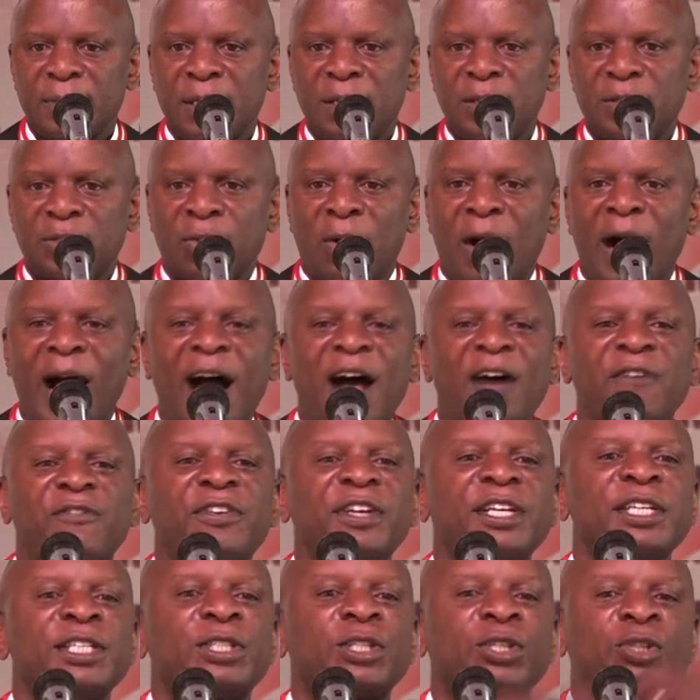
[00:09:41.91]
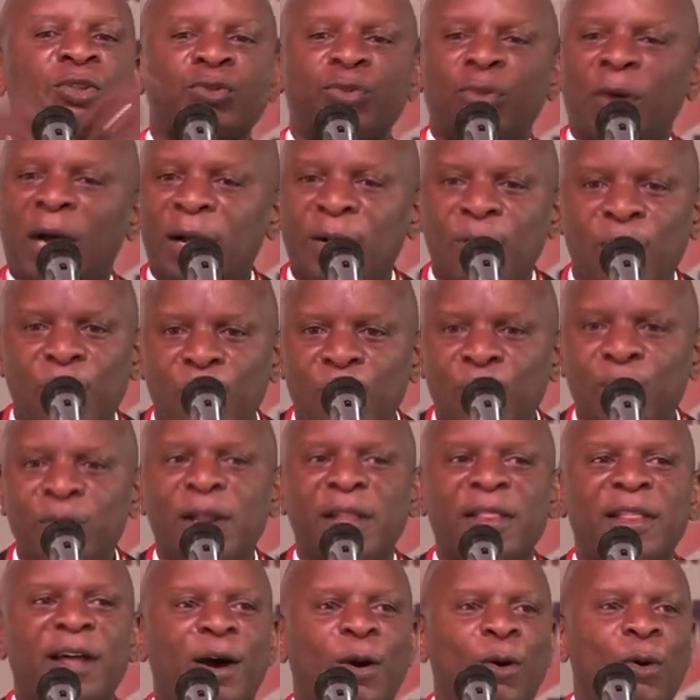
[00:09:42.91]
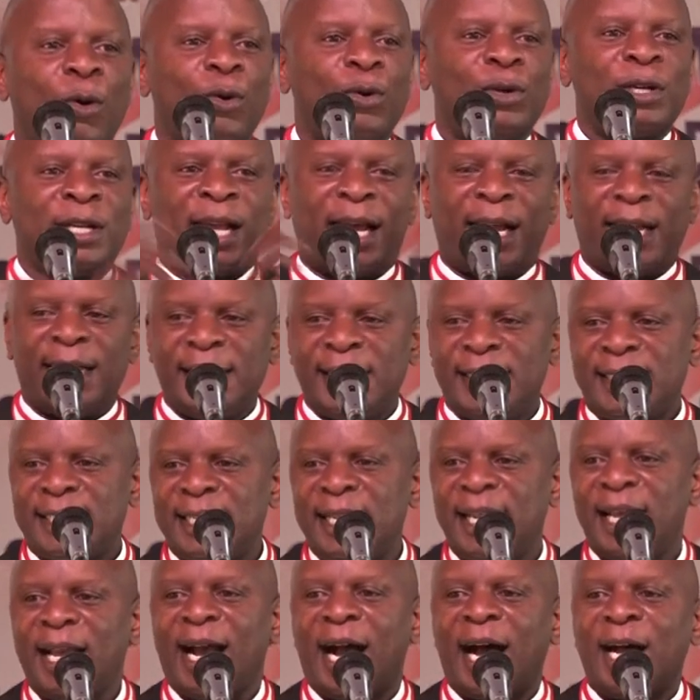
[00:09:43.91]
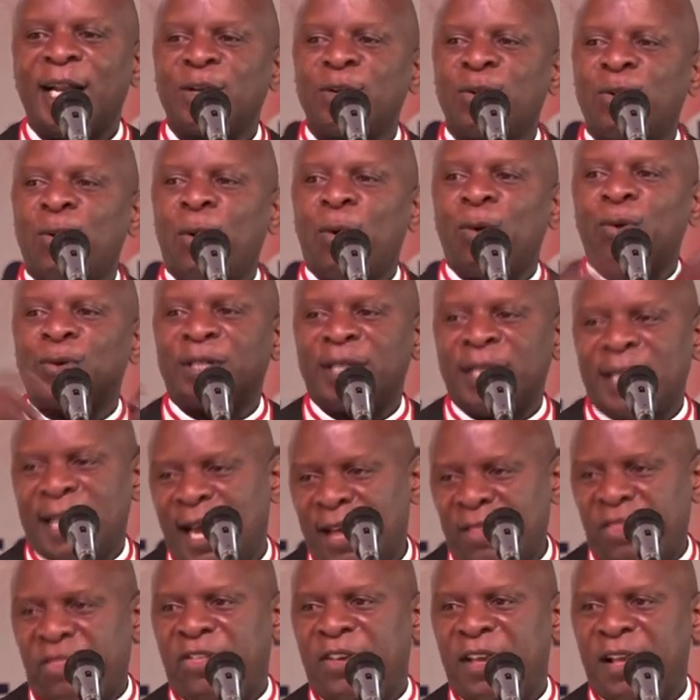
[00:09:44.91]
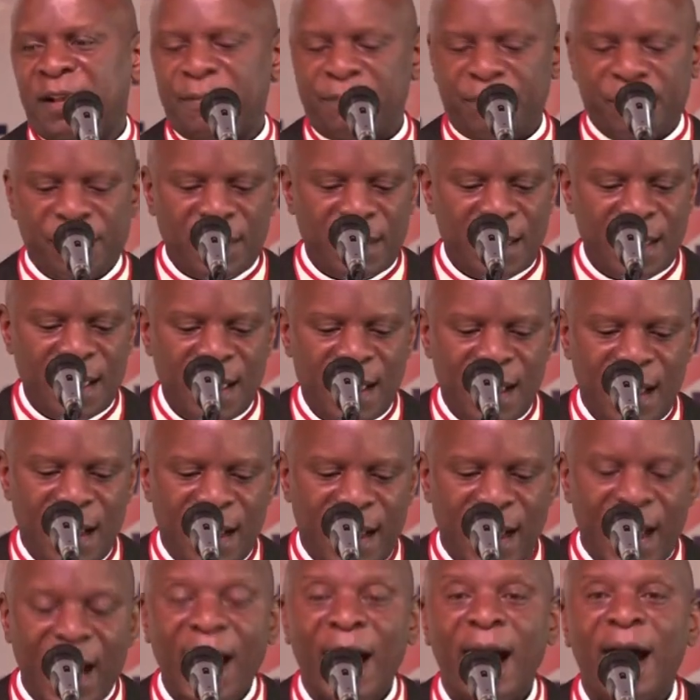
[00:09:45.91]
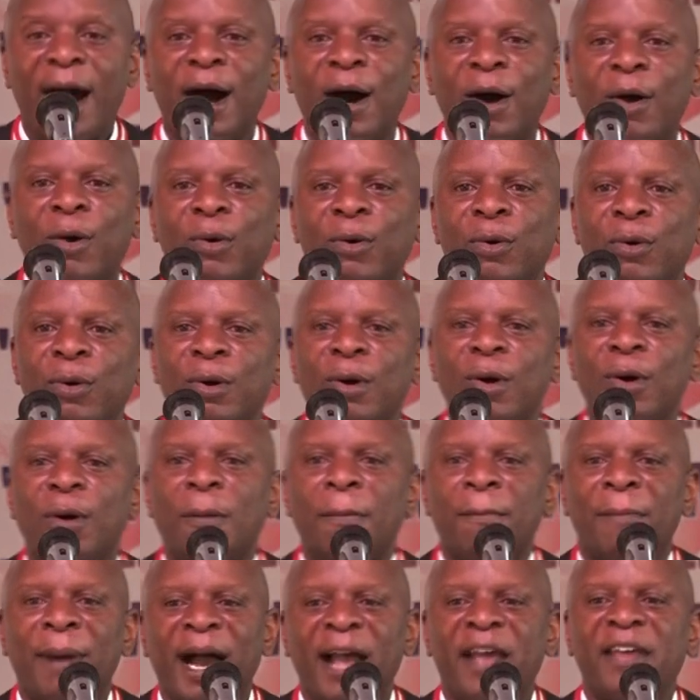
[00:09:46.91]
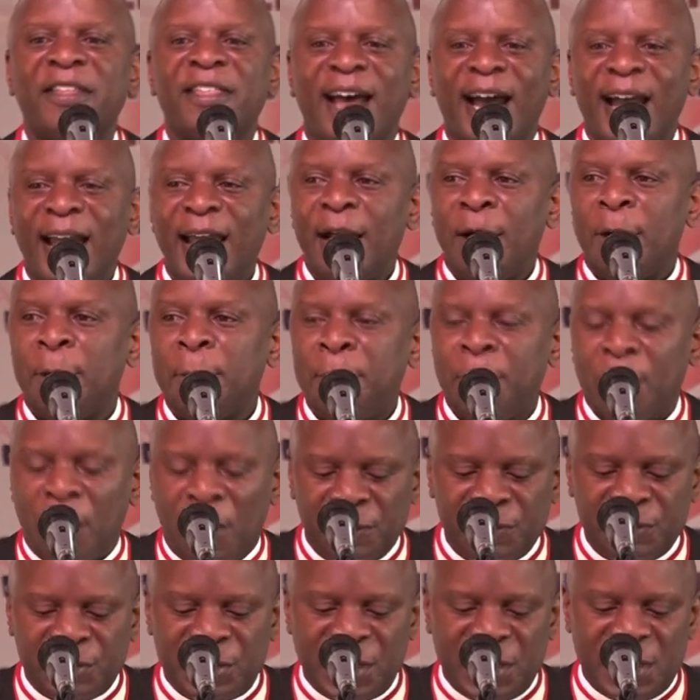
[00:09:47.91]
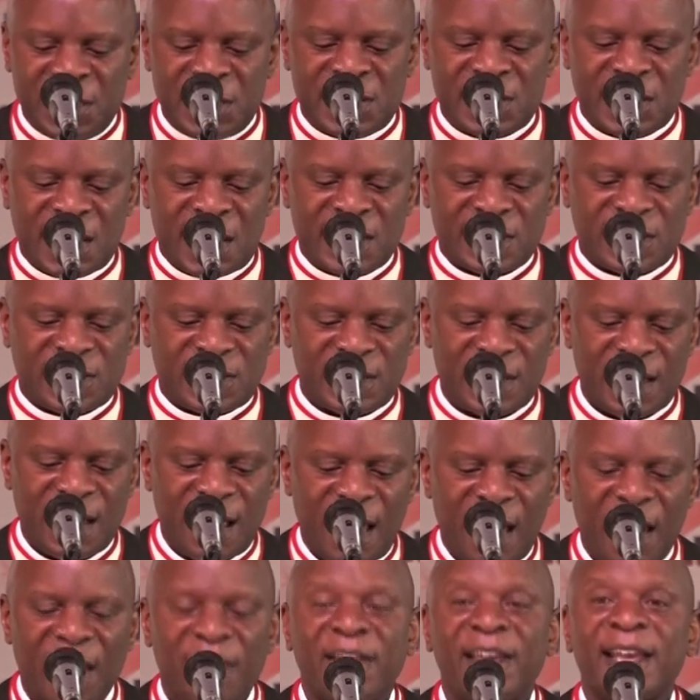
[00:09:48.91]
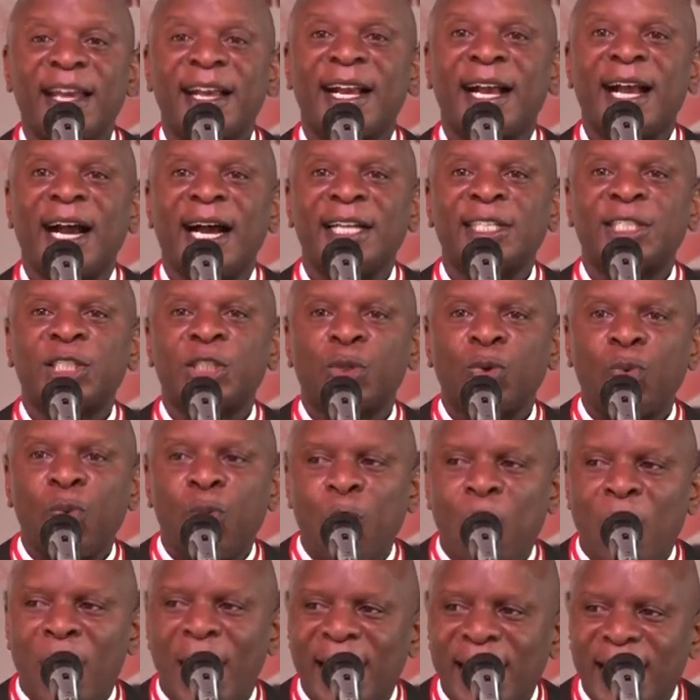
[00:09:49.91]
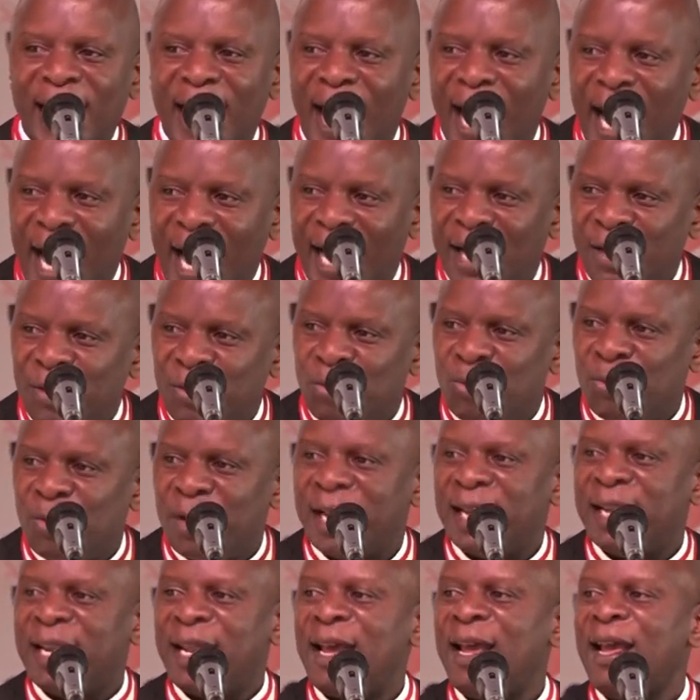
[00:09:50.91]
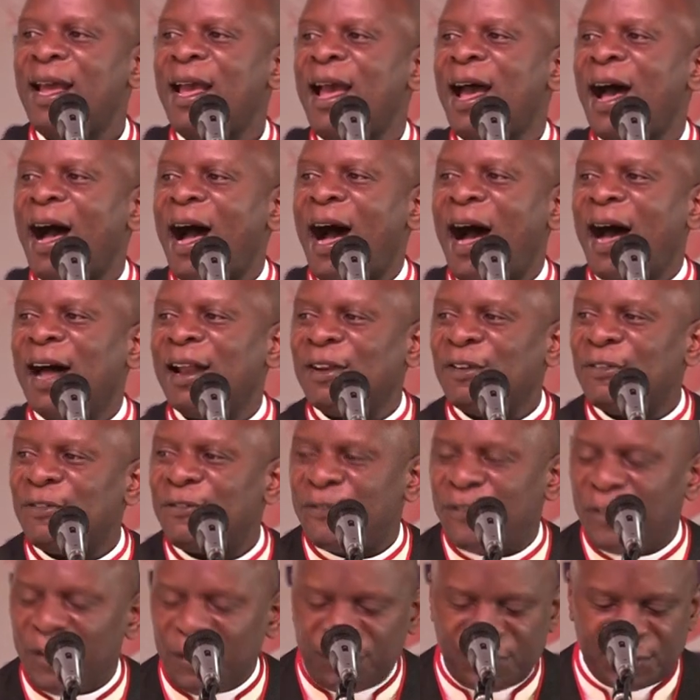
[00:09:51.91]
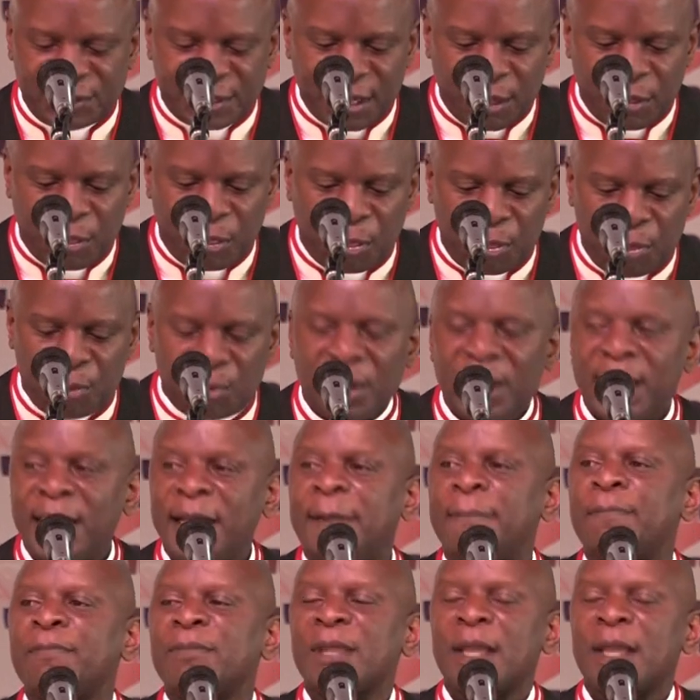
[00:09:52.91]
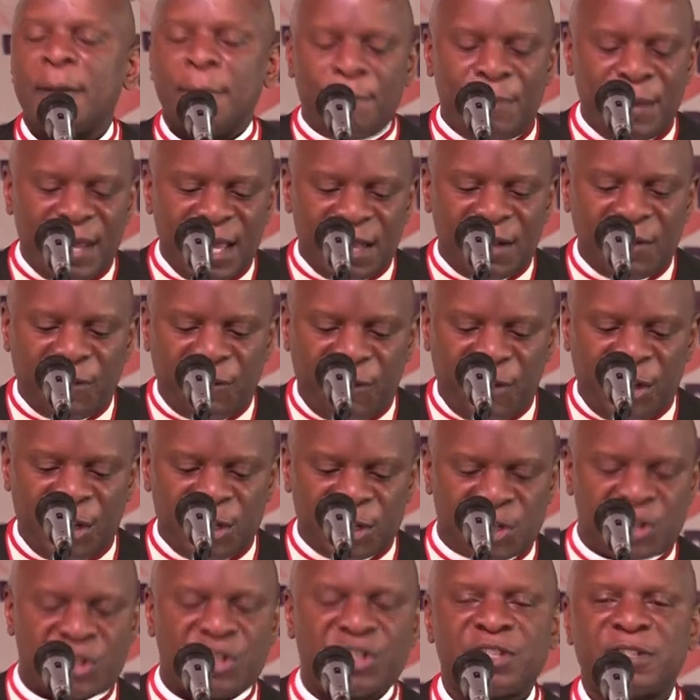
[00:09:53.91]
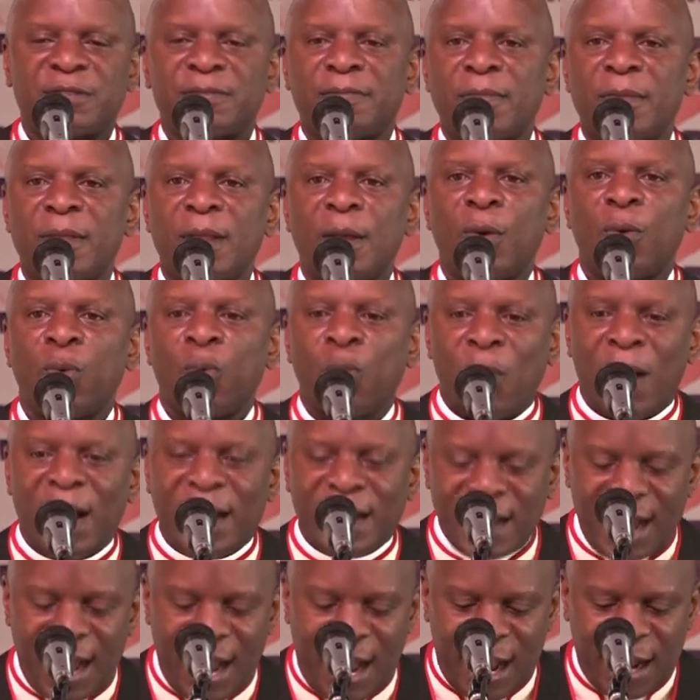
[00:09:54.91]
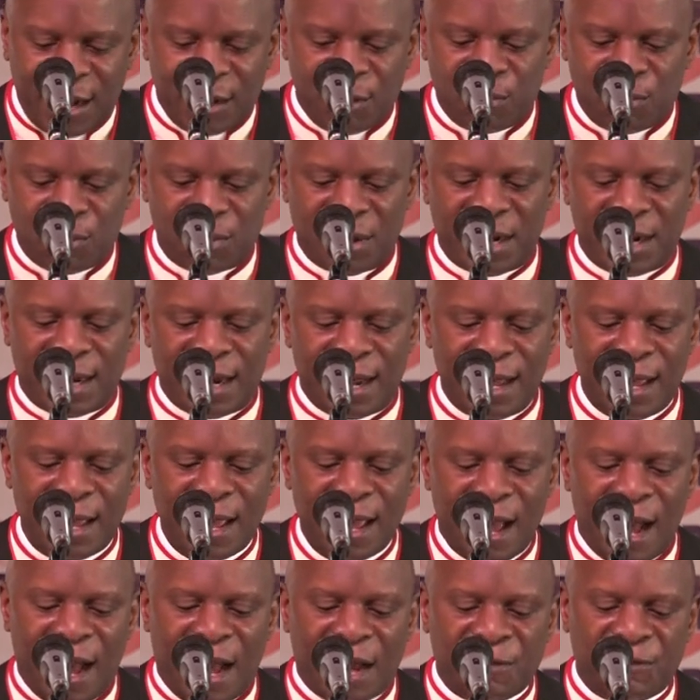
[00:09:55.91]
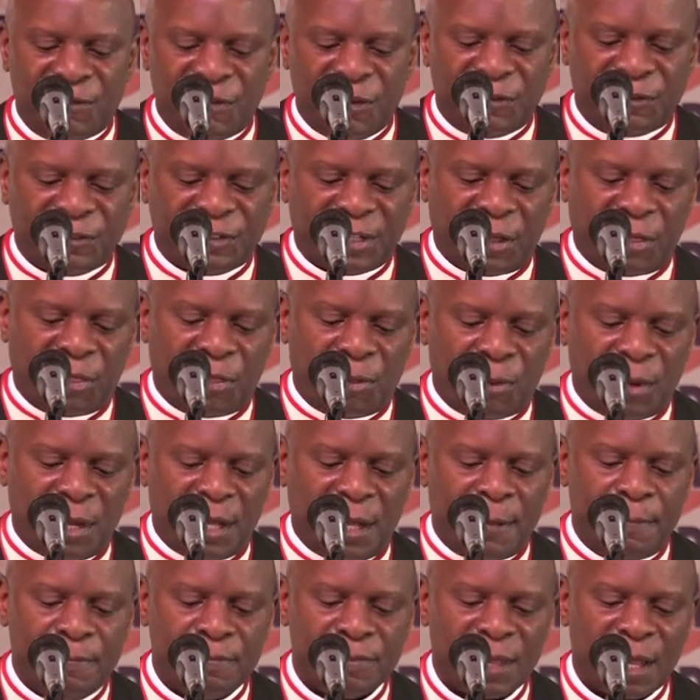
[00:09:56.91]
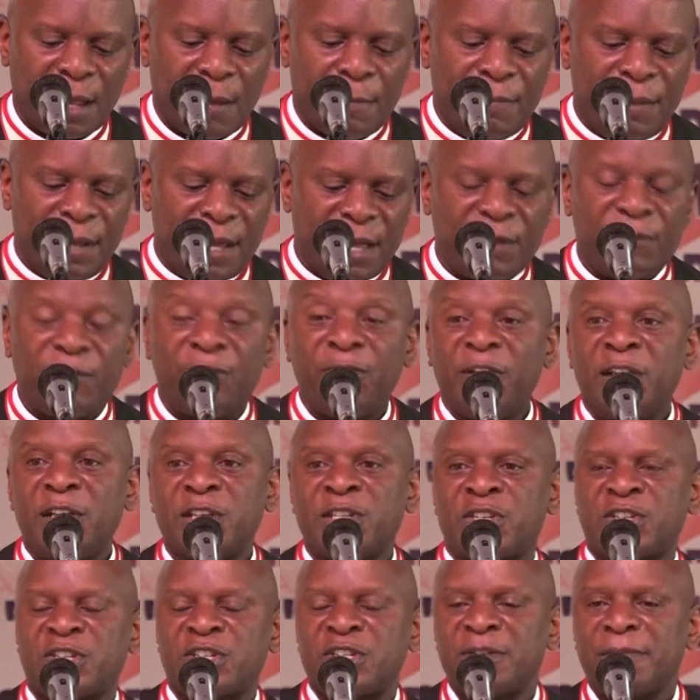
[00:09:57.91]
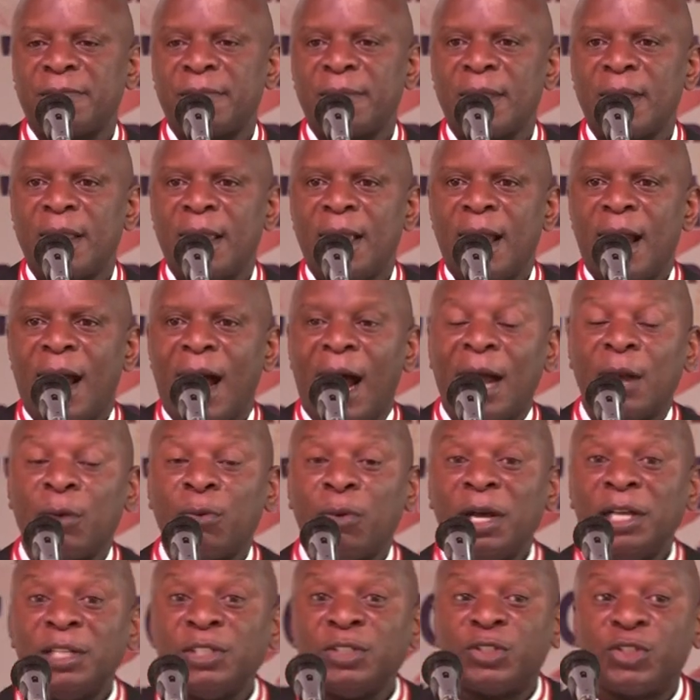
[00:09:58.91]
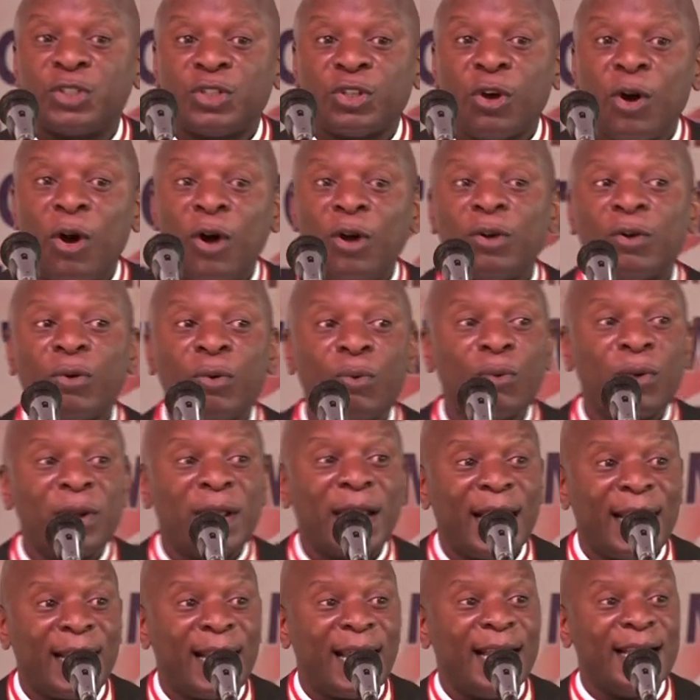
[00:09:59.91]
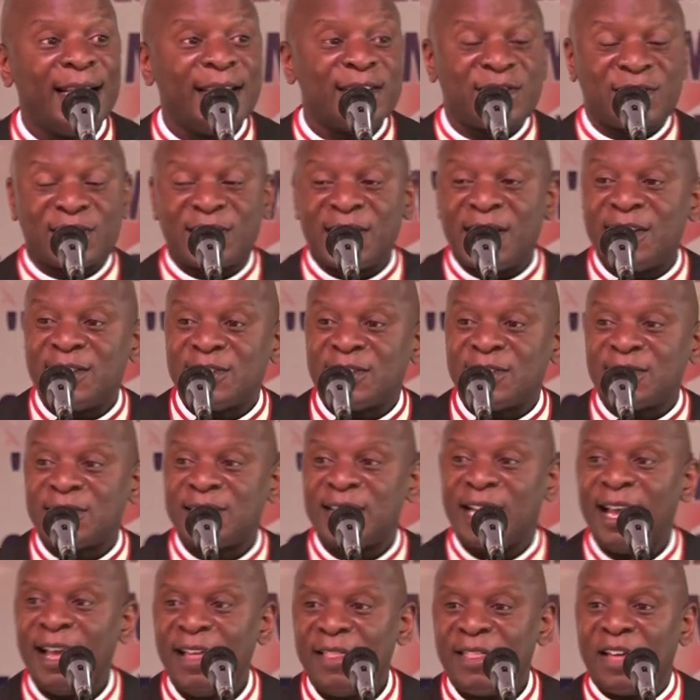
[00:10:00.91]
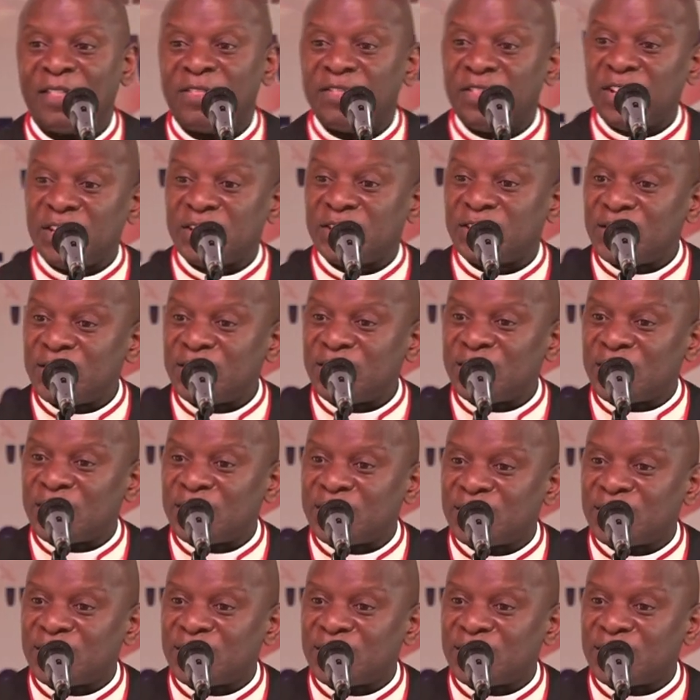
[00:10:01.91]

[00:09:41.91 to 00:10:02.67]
So having struggled the whole night and caught nothing, now by the help of Jesus, they catch 153 big fish. 153 big fish. And when John realizes that this is the